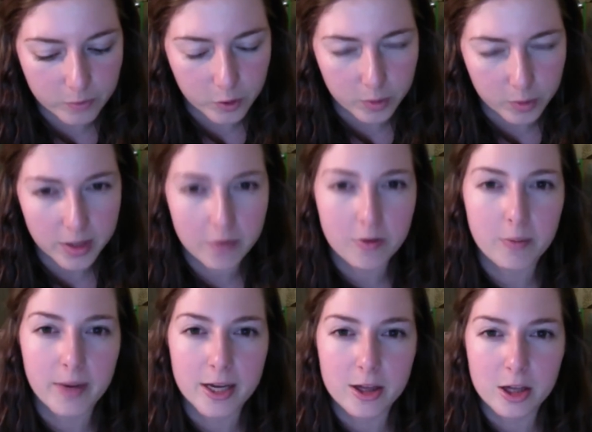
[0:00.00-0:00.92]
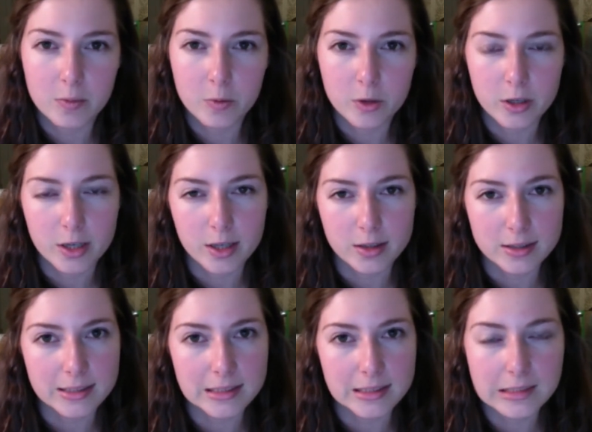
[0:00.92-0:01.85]
Normally if you buy cheap
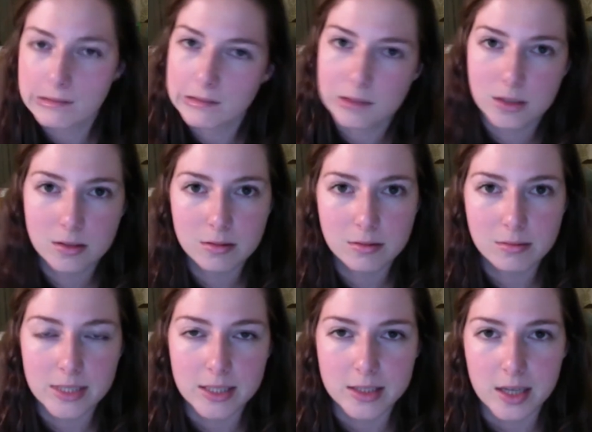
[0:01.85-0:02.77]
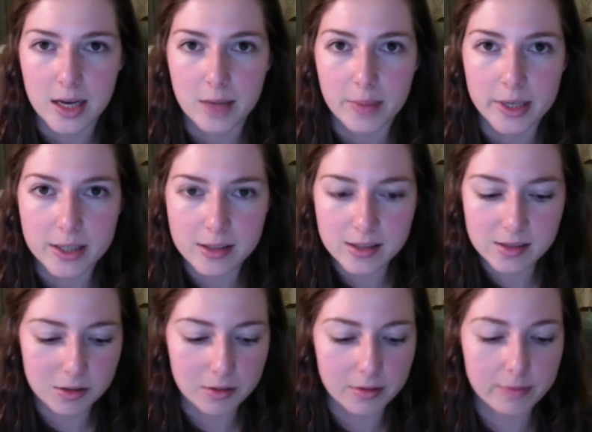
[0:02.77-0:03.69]
watercolors, they're
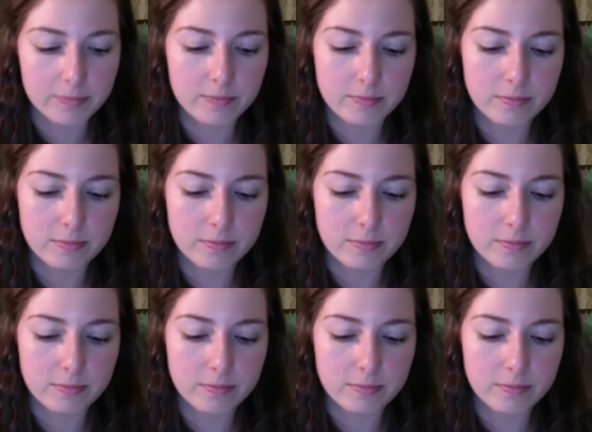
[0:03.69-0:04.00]
dye-based, so